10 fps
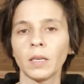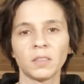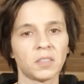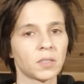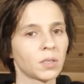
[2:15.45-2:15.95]

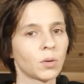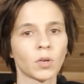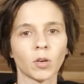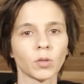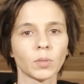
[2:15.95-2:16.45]
There's no
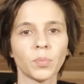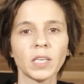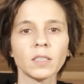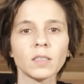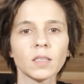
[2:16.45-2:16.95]

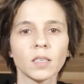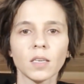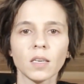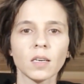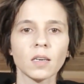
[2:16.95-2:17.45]
codependency
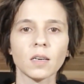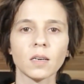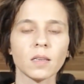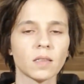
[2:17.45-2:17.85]
here.